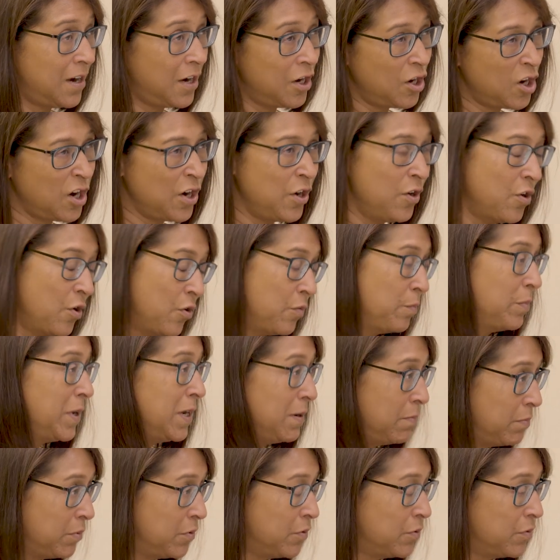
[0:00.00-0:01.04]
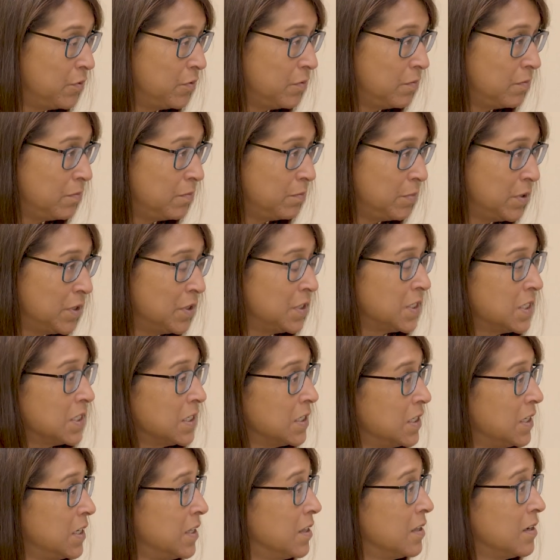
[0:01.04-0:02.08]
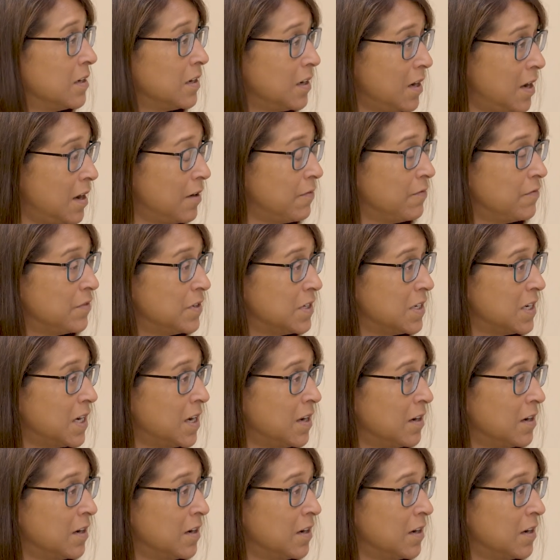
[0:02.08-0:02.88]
And I know people personally that left.